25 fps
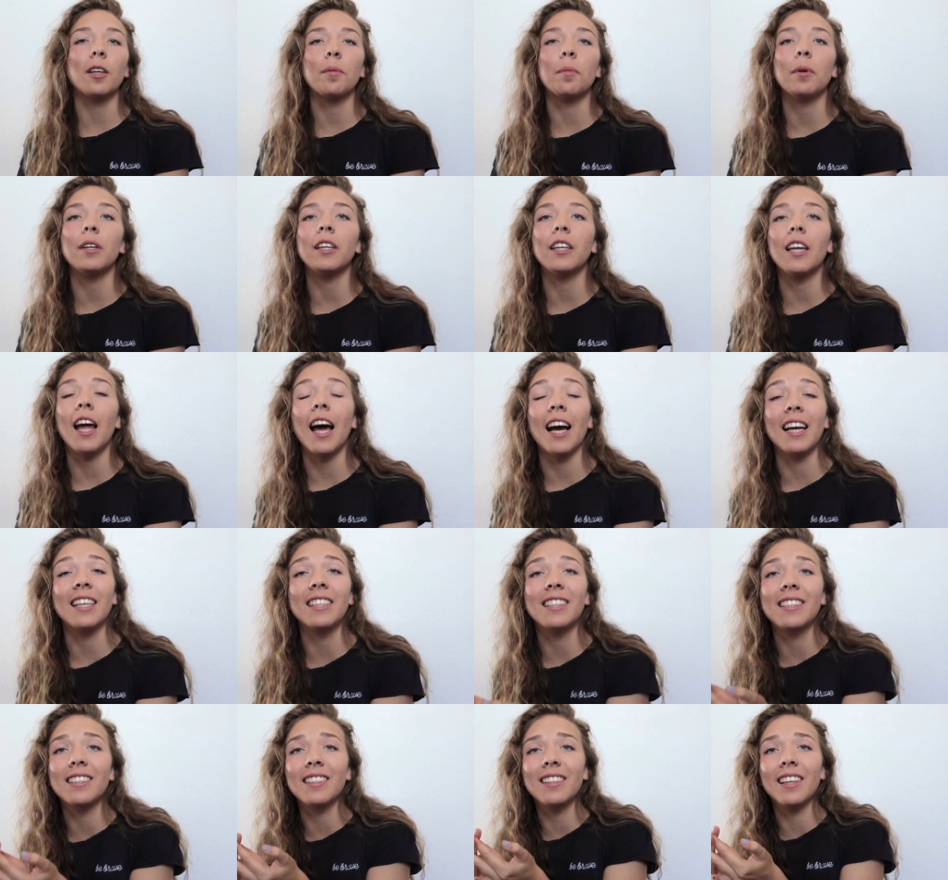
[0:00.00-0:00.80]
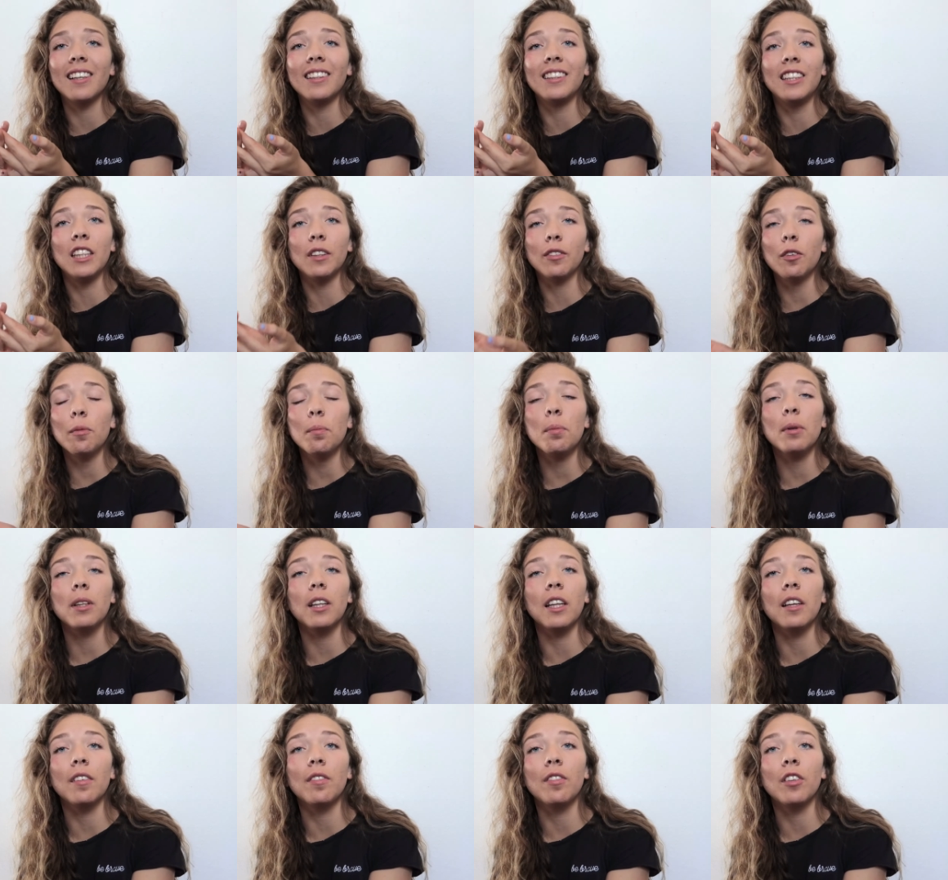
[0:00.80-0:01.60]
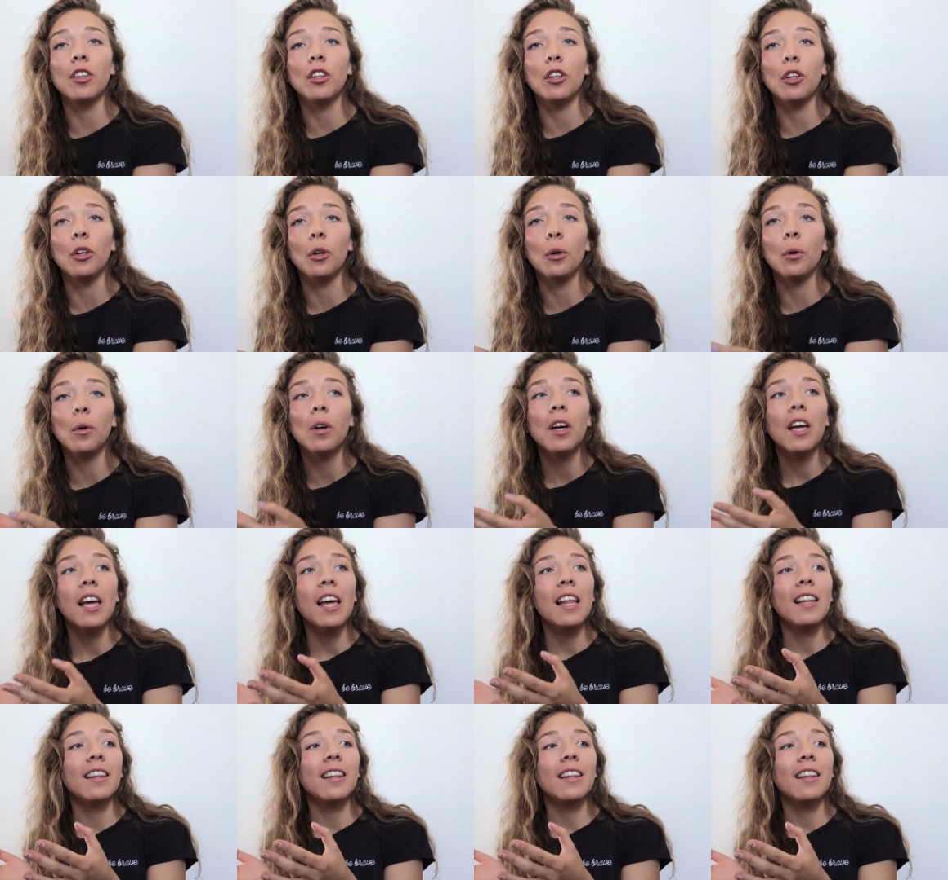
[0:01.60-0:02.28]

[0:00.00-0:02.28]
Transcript: someone has a different belief than you